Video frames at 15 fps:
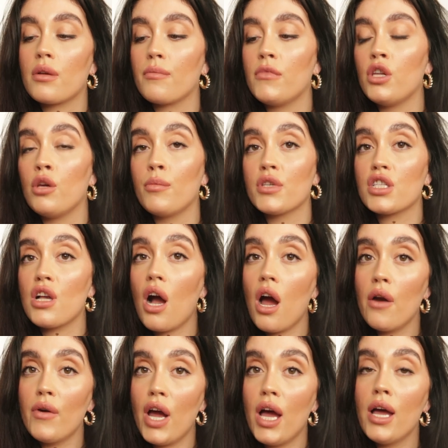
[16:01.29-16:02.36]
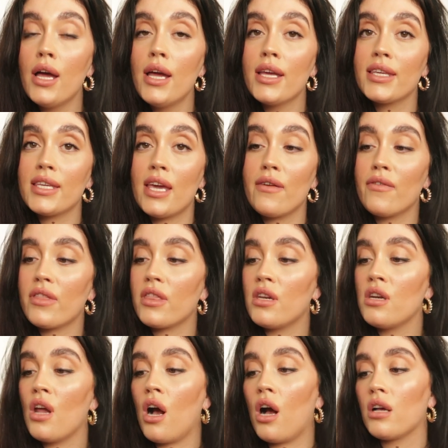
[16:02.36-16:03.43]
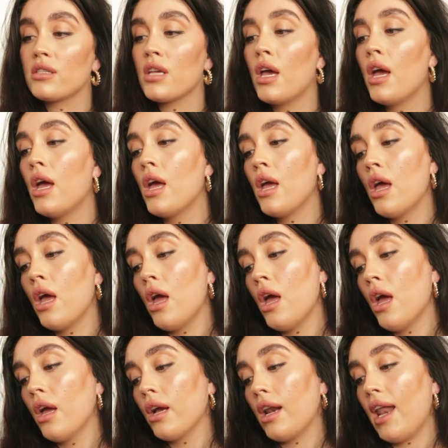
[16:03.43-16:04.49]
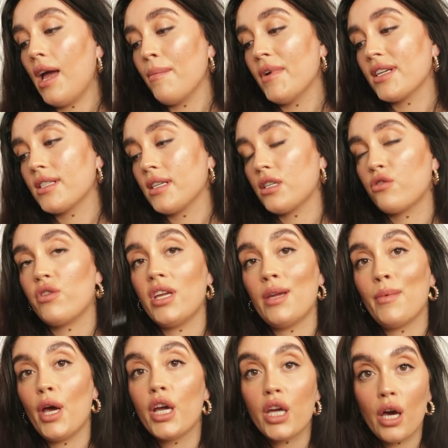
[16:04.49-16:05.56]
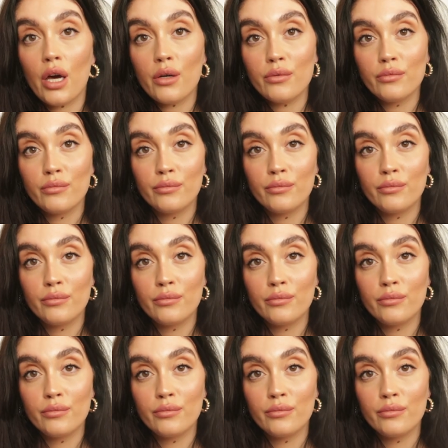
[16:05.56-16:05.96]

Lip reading: new mascara, give the NARS Climax Extreme a go.